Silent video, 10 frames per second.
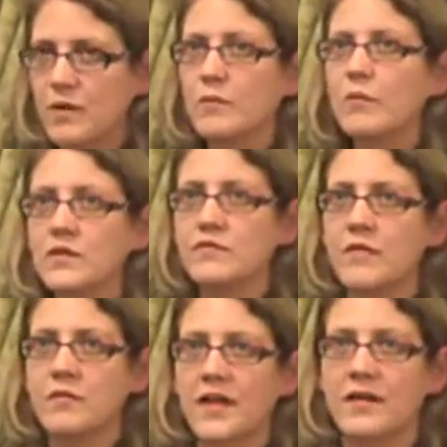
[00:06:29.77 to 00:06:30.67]
One, we want
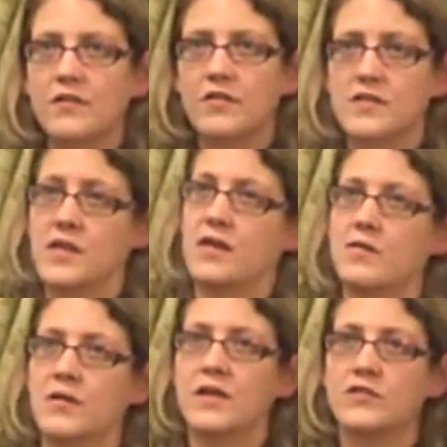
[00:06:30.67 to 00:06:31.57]
to roll it out across the
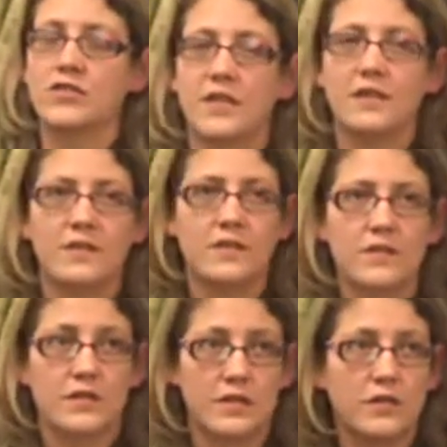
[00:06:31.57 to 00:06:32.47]
whole country,
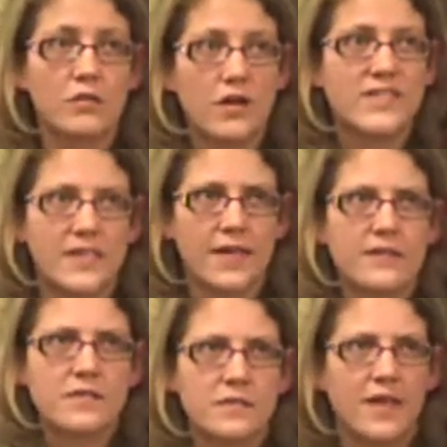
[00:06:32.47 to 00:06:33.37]
the United
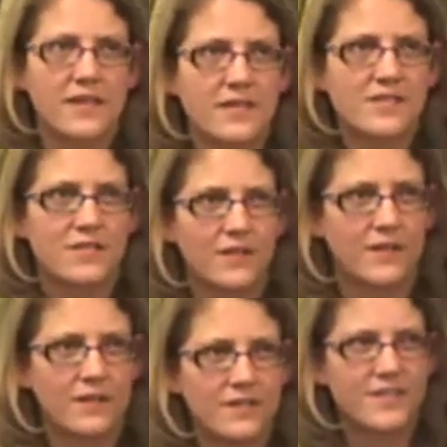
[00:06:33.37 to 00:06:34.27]
Kingdom that is, not
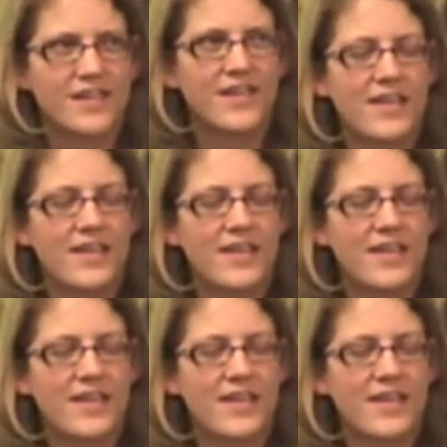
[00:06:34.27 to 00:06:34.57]
England.